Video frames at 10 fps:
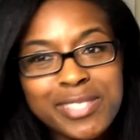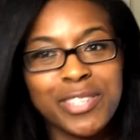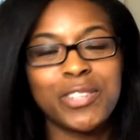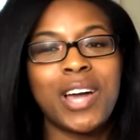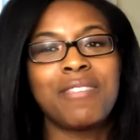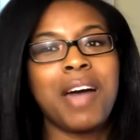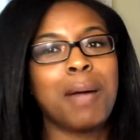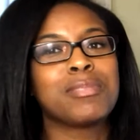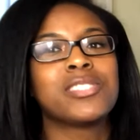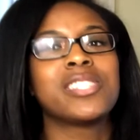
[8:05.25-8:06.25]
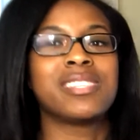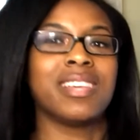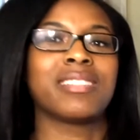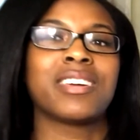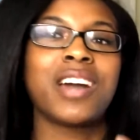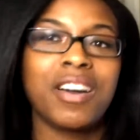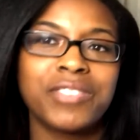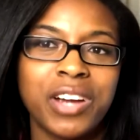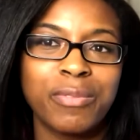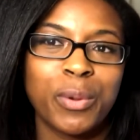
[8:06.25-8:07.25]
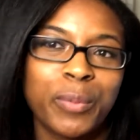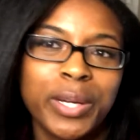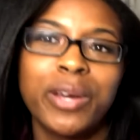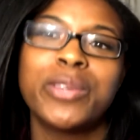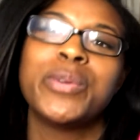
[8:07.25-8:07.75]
So you'll have the option to select the cover of the reel.